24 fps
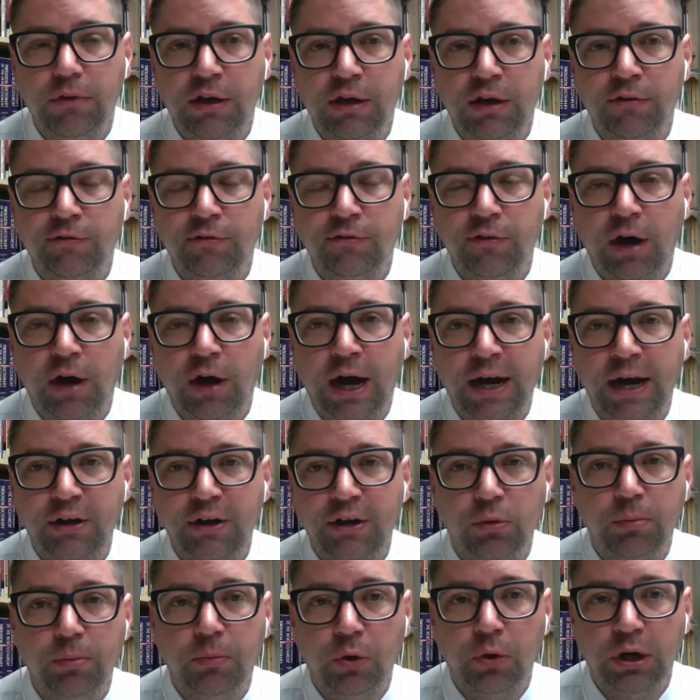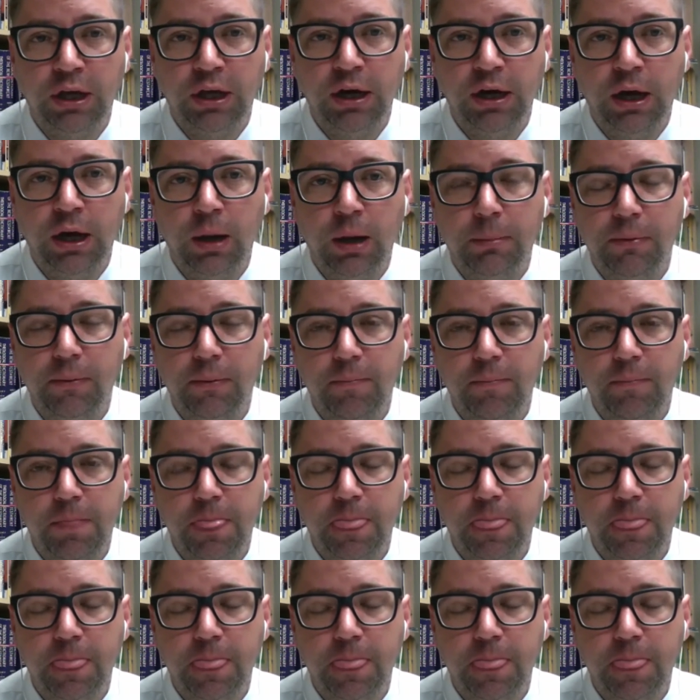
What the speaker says: if I don't bring it up,